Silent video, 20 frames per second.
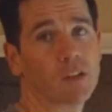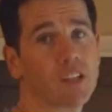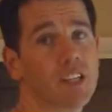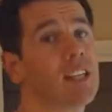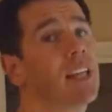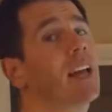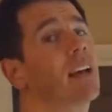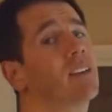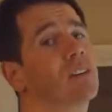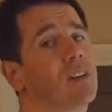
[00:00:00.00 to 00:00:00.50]

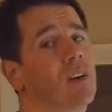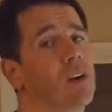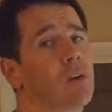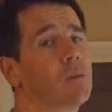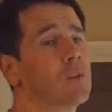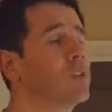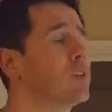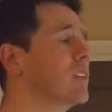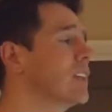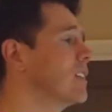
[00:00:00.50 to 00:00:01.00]
Chill out time.
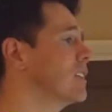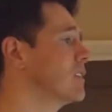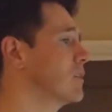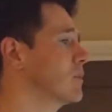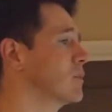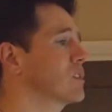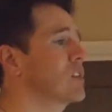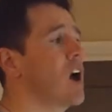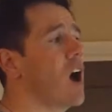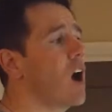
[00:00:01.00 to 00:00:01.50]
You need
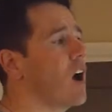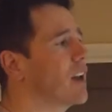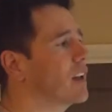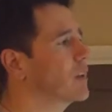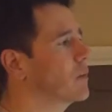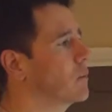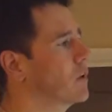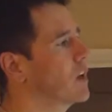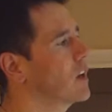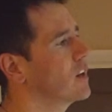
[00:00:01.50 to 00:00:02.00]
some
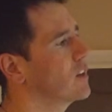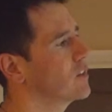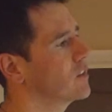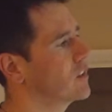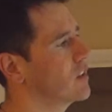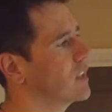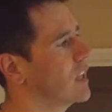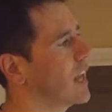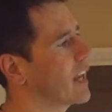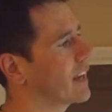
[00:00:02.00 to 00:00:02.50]
time
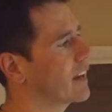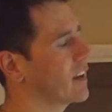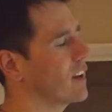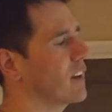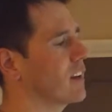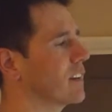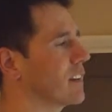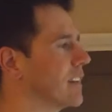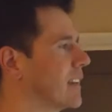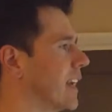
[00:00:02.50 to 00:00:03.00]
to like
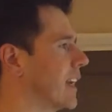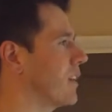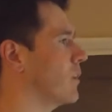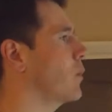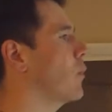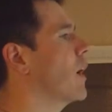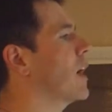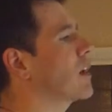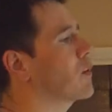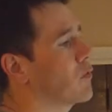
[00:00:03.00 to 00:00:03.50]
get
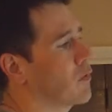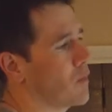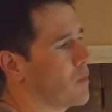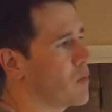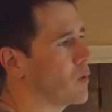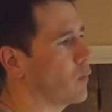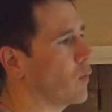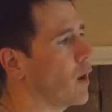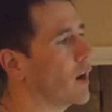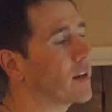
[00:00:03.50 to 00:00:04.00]
away from
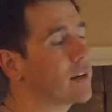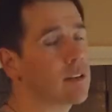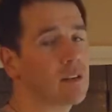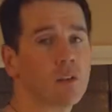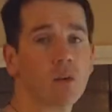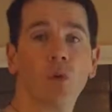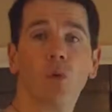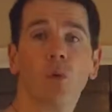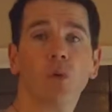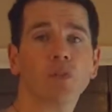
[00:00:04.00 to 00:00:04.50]
the riding
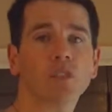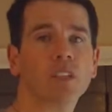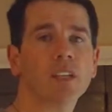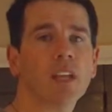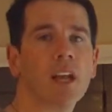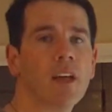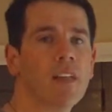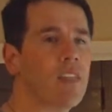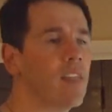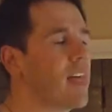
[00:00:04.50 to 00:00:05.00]

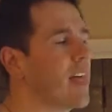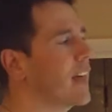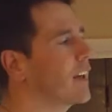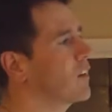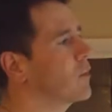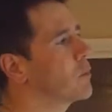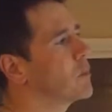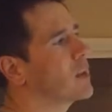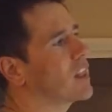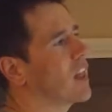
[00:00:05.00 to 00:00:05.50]
altogether. That
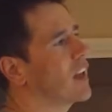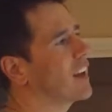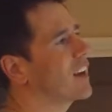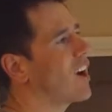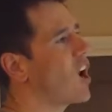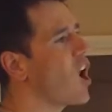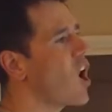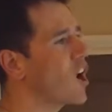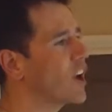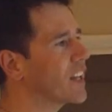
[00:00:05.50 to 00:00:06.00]
could be like
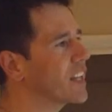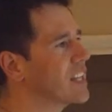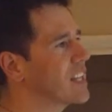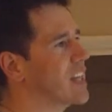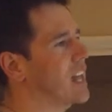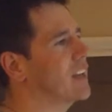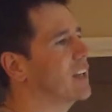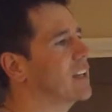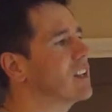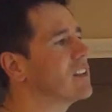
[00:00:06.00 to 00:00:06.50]
hiking
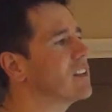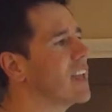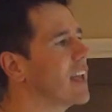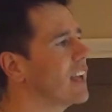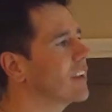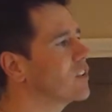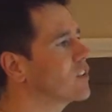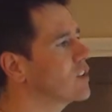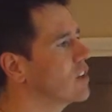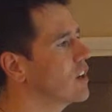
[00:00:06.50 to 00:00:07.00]
out in
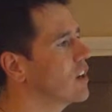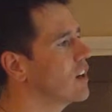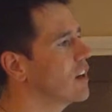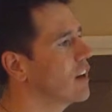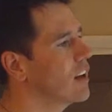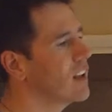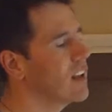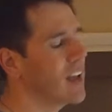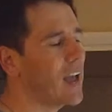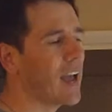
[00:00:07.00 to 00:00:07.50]

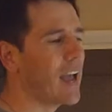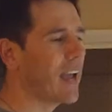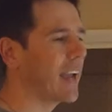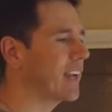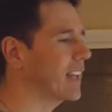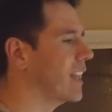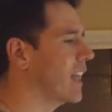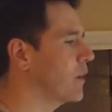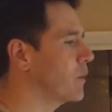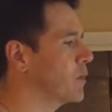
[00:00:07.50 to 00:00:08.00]
nature,
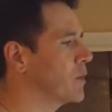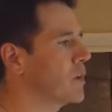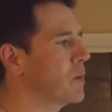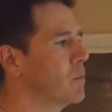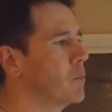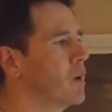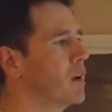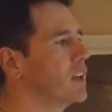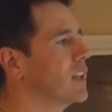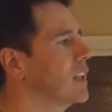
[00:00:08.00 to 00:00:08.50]
hanging out with your
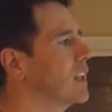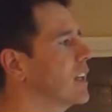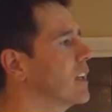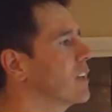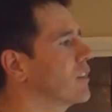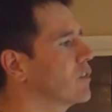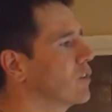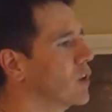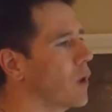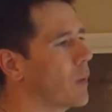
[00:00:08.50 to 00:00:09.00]

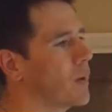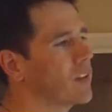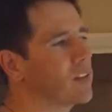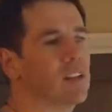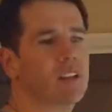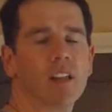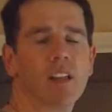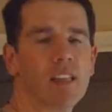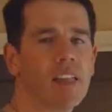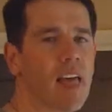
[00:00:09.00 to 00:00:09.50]
buddies, going
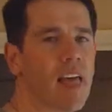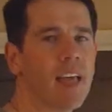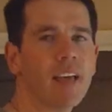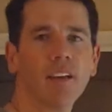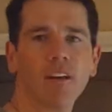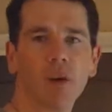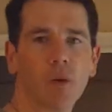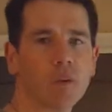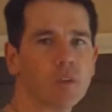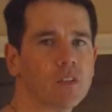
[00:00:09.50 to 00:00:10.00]
to the
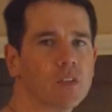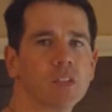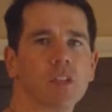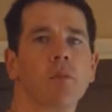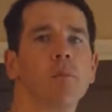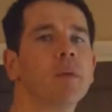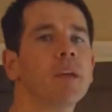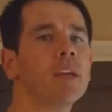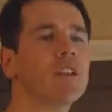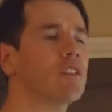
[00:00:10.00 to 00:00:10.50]
lake, going to the
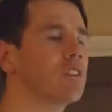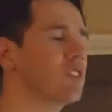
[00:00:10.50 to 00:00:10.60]
beach,